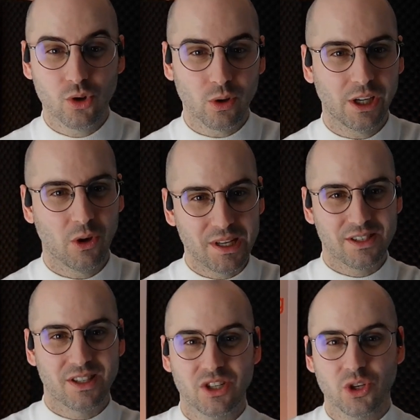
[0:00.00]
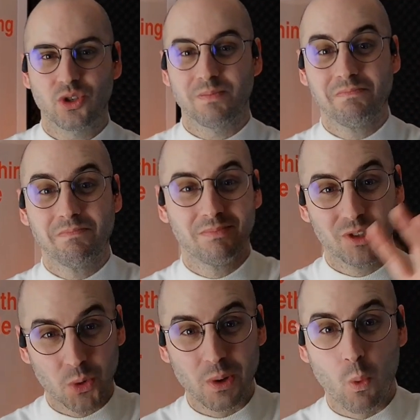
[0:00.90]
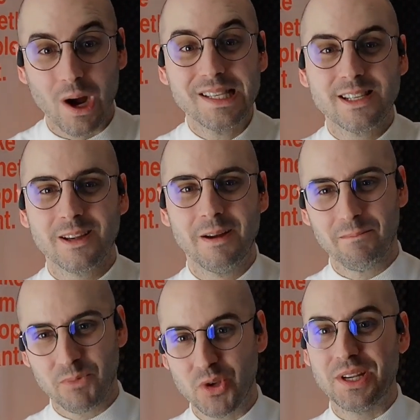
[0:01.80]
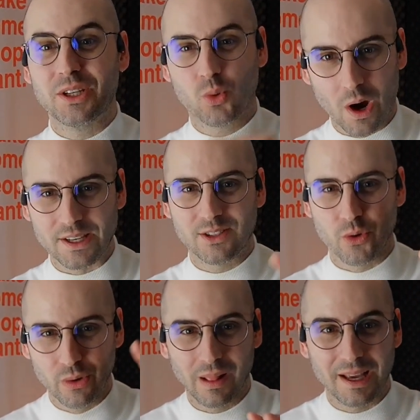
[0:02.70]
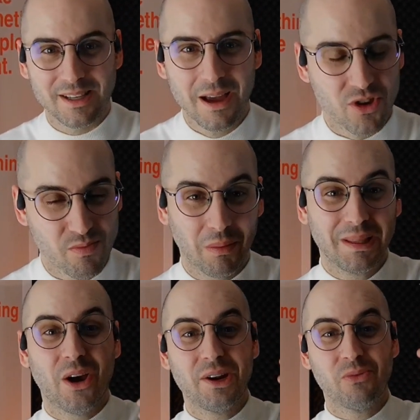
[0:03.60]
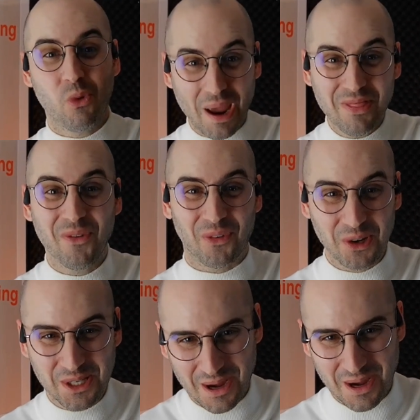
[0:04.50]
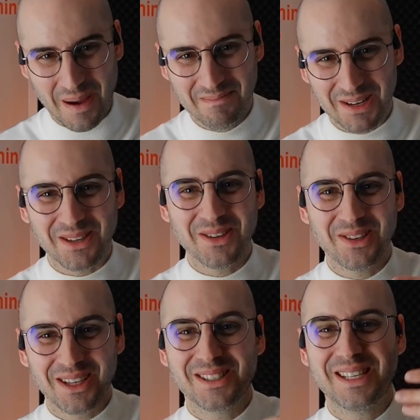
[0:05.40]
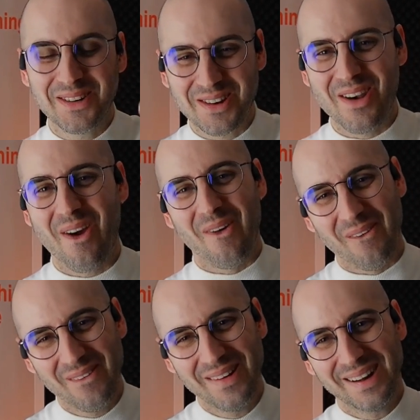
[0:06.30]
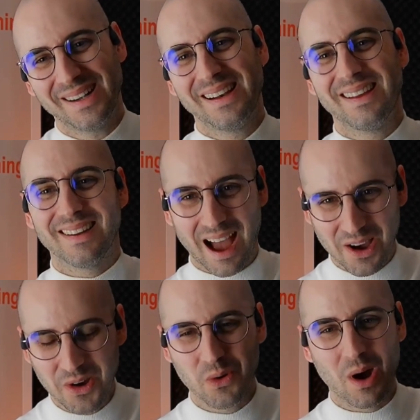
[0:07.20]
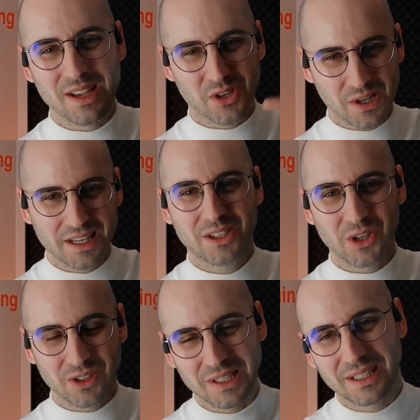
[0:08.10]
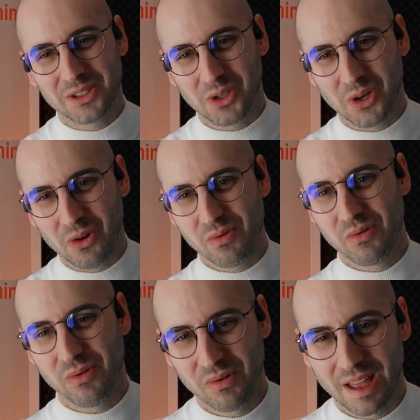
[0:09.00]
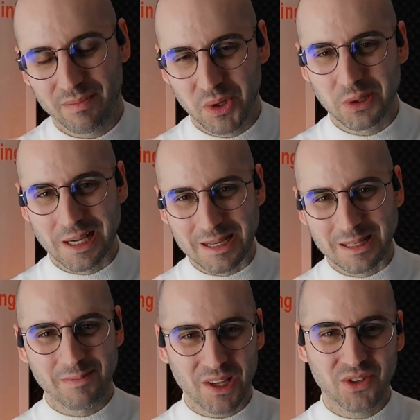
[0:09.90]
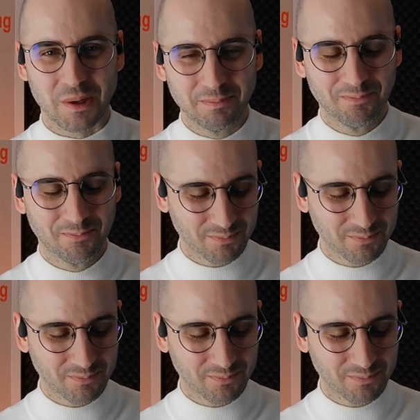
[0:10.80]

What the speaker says: Usually companies, they just do it once. You did it twice. So you realize you probably got it right the first time, but you just didn't know how good it was. You needed to go through that process. That's fun.